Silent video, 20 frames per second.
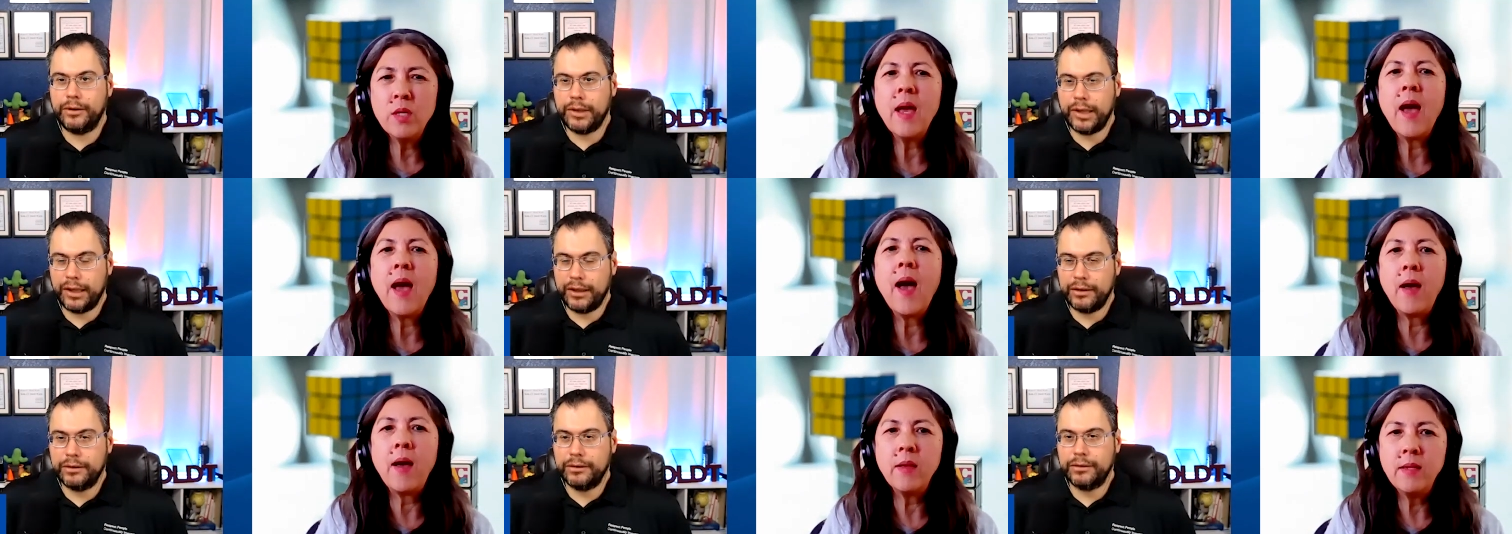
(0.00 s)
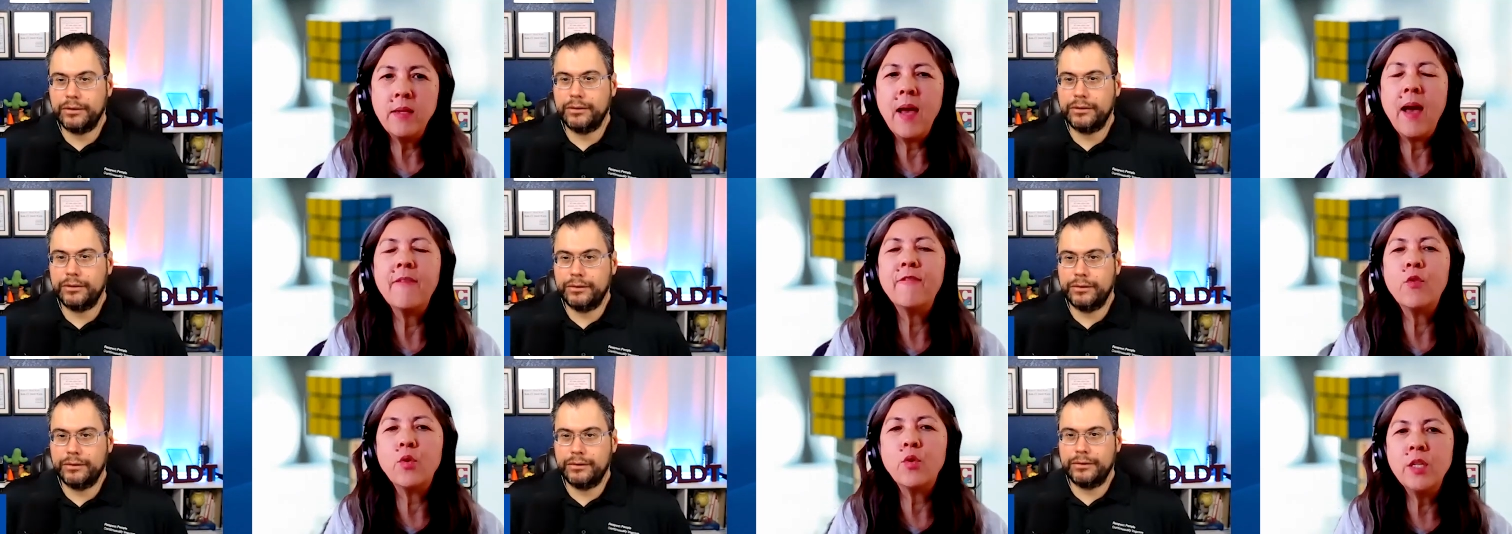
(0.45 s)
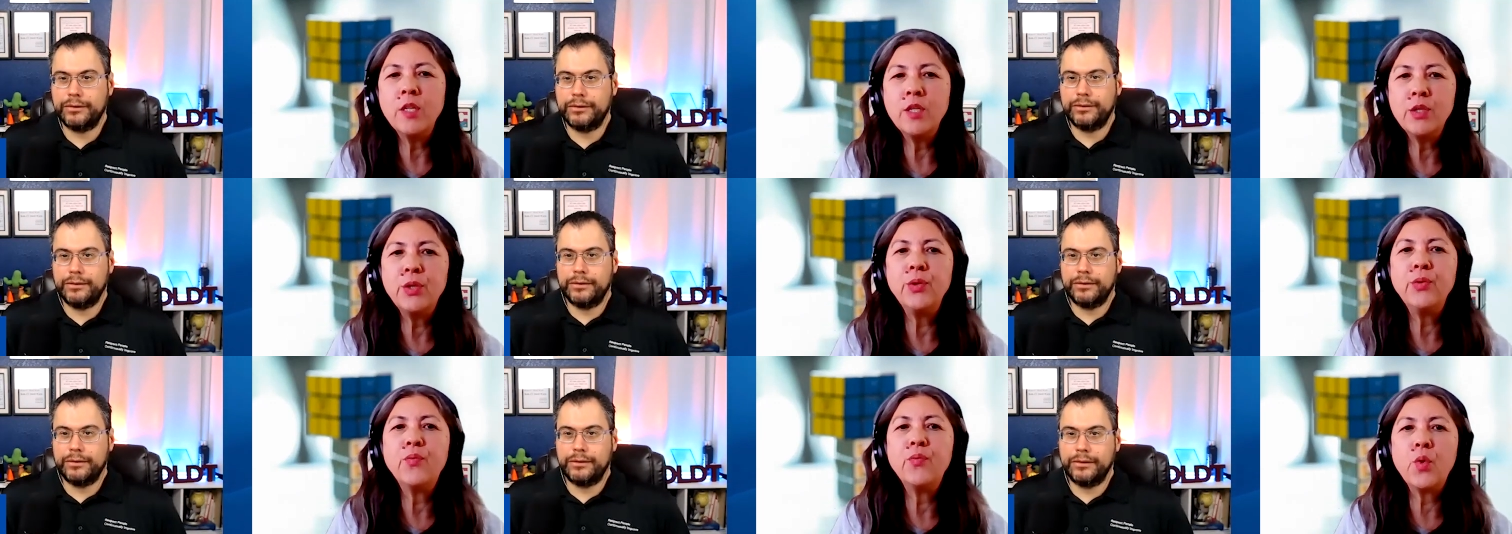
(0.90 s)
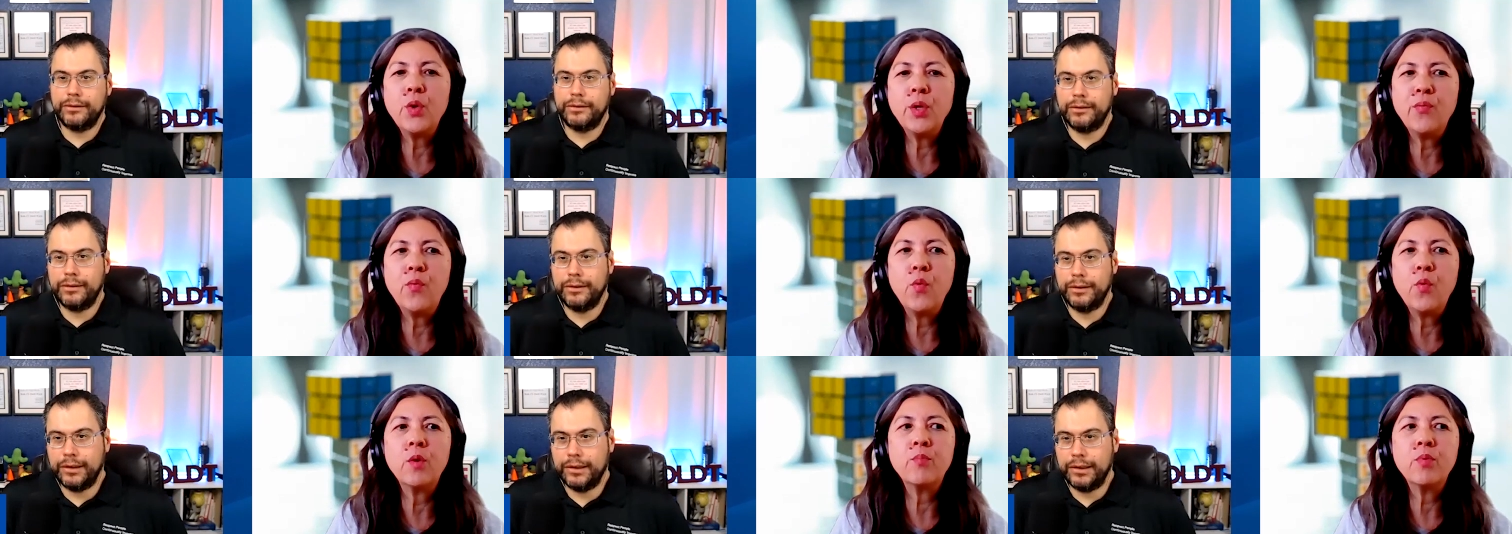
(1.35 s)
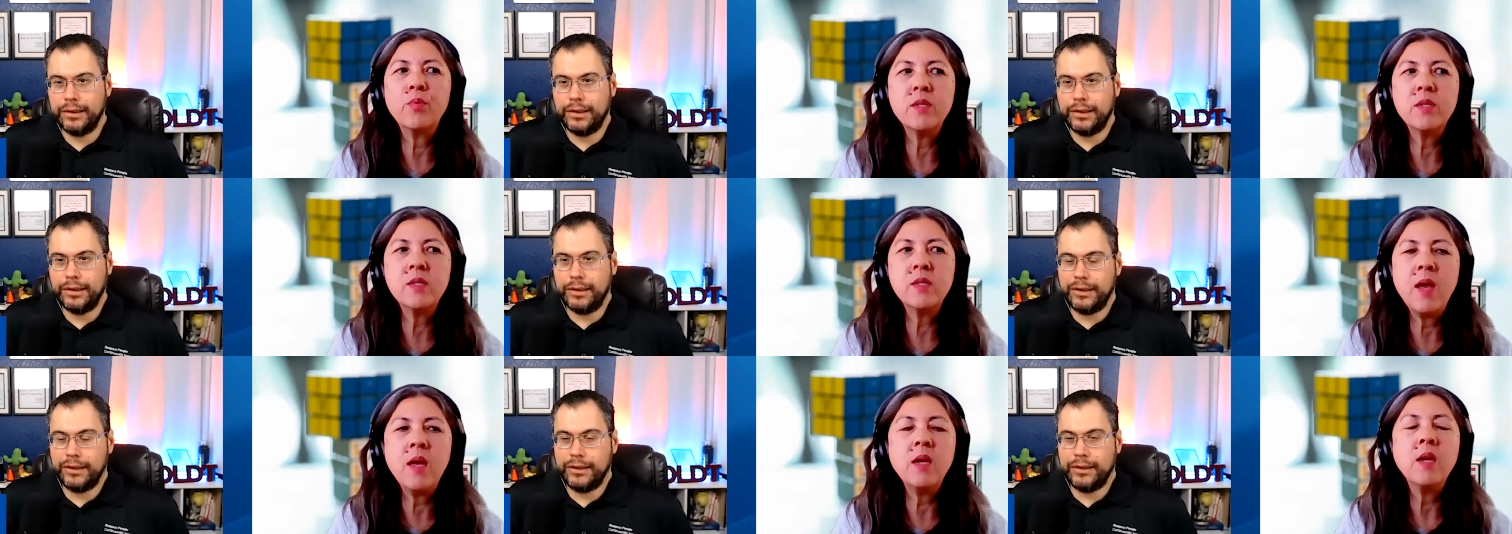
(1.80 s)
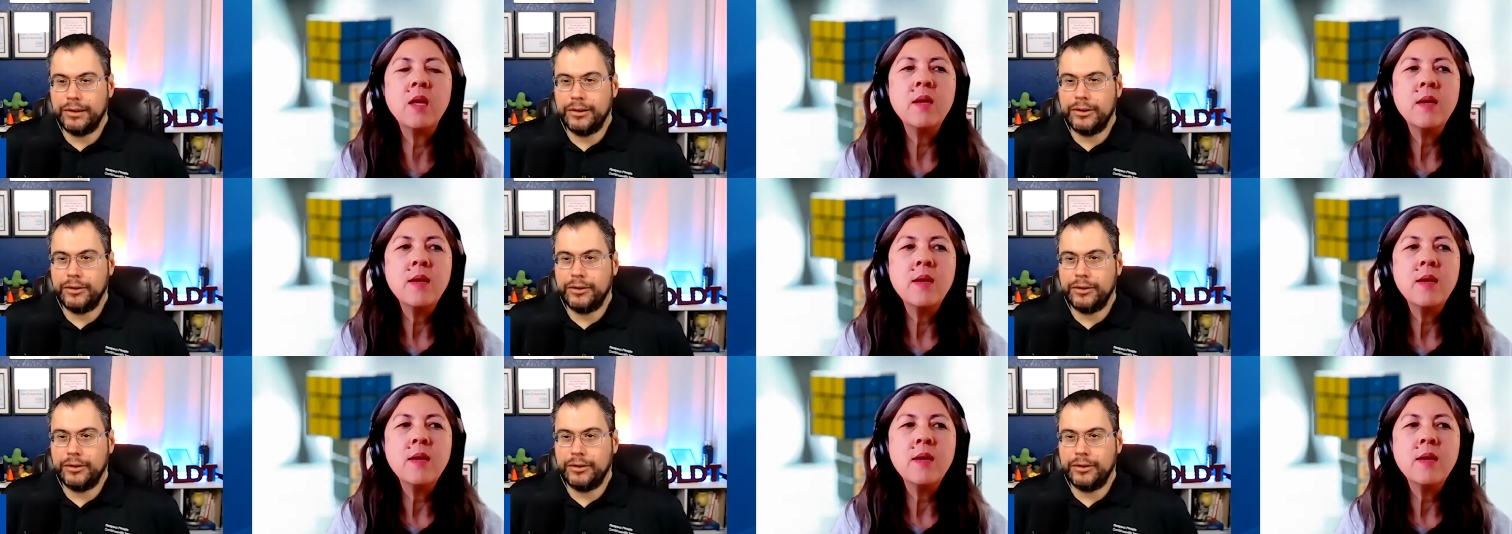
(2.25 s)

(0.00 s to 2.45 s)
Speaker 1: yeah yeah 42 44 percent